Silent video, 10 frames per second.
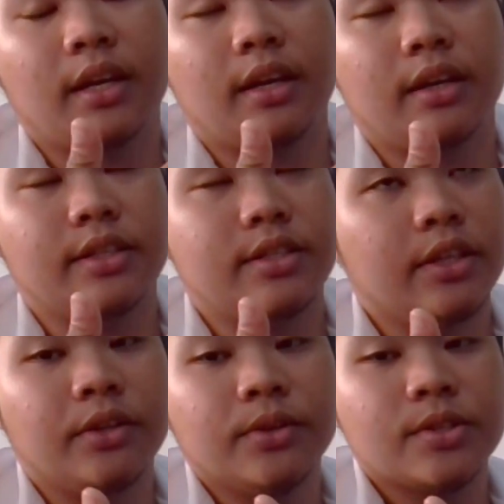
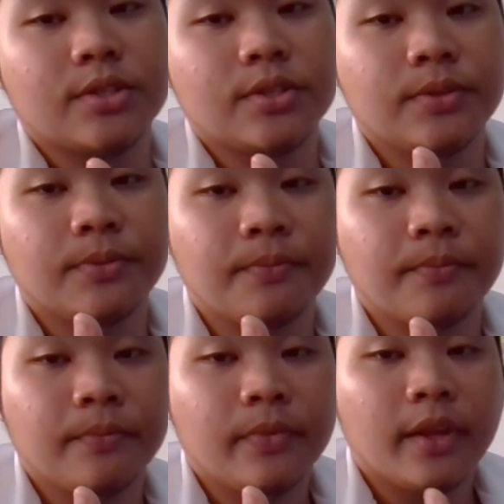deciduous
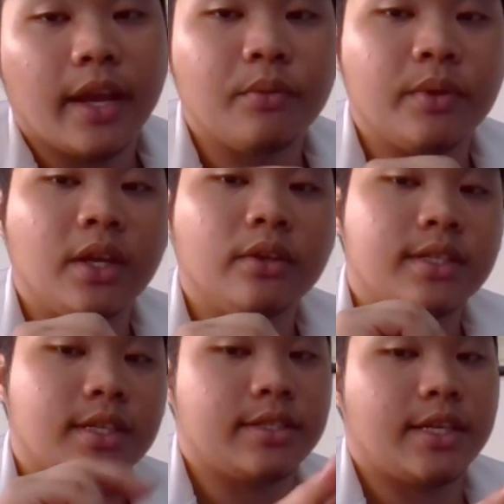and without a
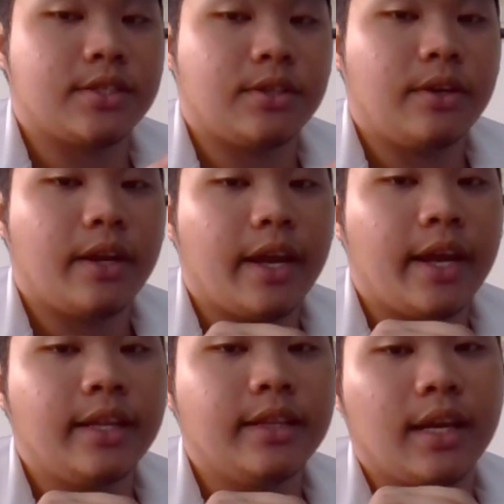successor
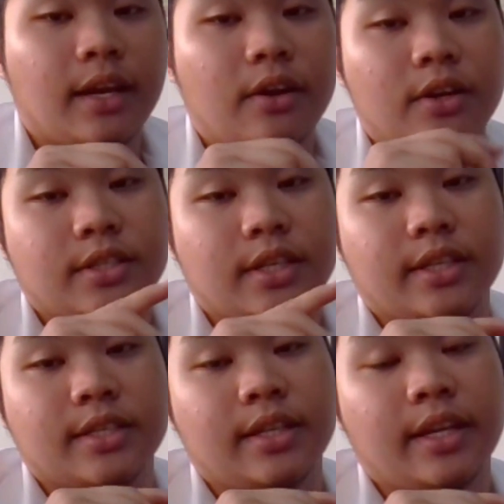and the onset
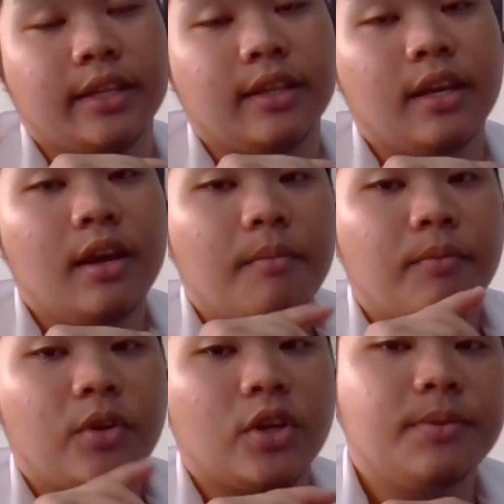is late,
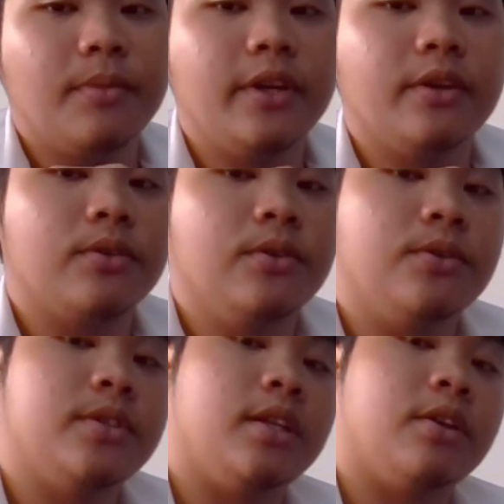proximal and
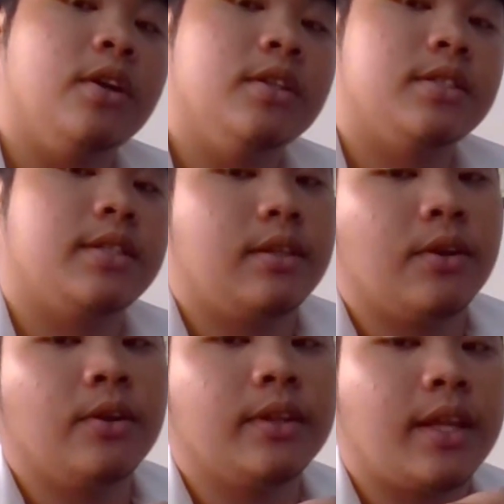occlusal
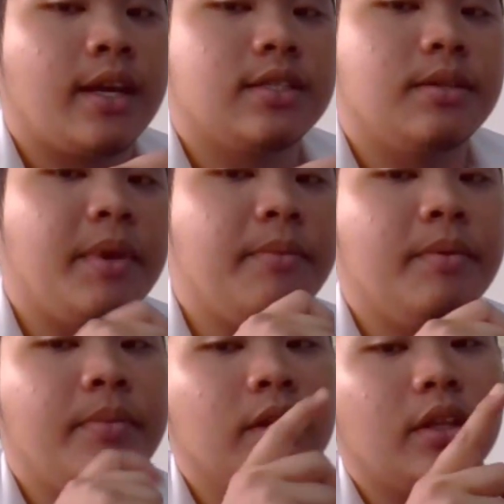contacts may be
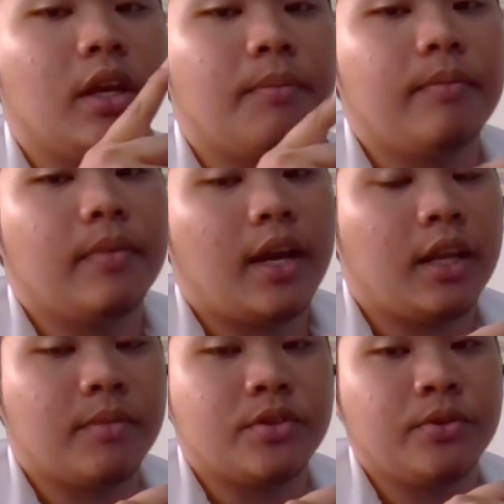built up at
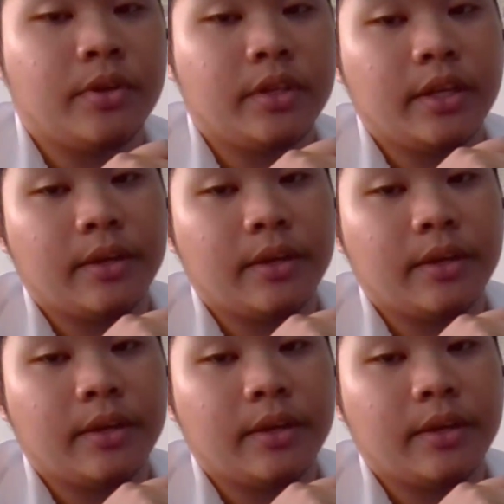maturity.